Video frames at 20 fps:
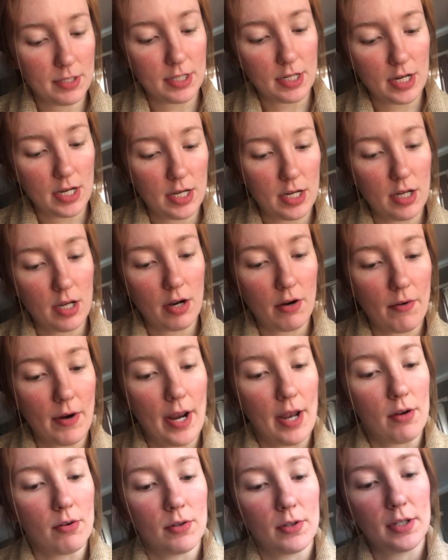sitting
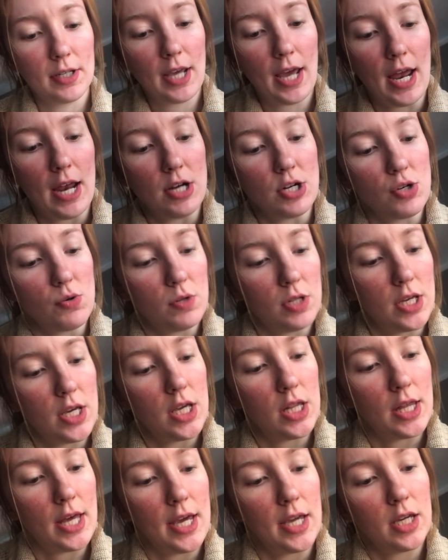around
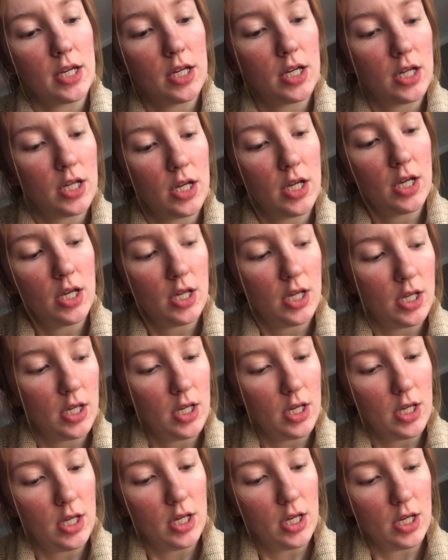casually like
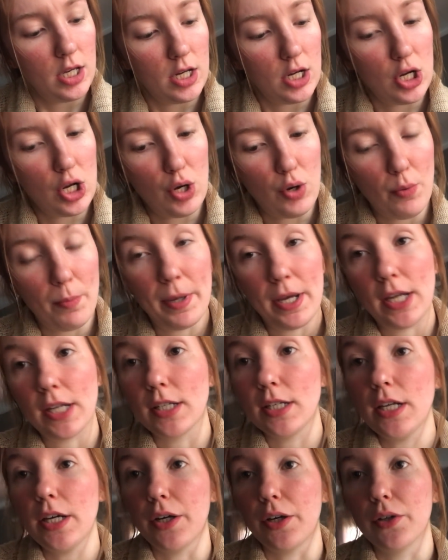no
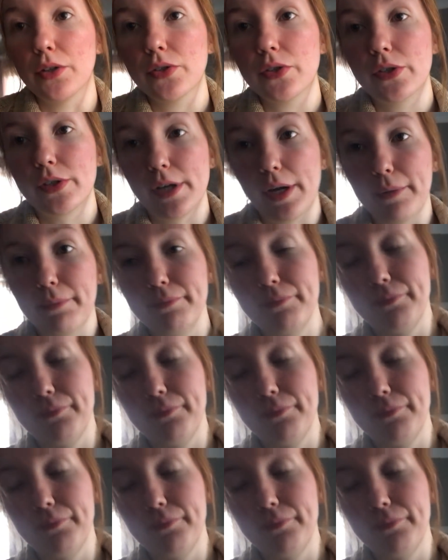big deal. So